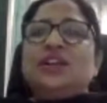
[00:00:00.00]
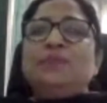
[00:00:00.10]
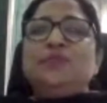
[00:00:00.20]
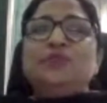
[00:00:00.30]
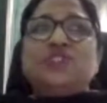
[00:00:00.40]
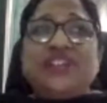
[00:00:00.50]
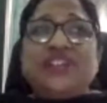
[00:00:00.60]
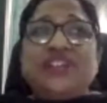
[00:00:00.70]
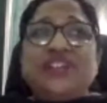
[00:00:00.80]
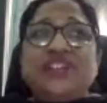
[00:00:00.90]
computer
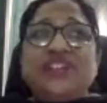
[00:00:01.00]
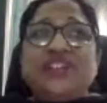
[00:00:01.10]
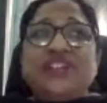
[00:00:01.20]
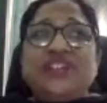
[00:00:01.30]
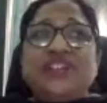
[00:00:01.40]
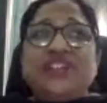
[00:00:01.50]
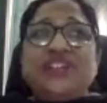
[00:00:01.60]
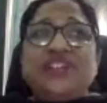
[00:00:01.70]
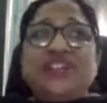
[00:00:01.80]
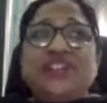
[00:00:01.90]

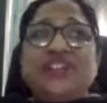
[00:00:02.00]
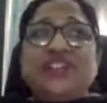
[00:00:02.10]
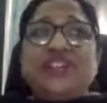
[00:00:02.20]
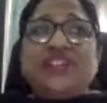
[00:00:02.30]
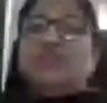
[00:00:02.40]
database.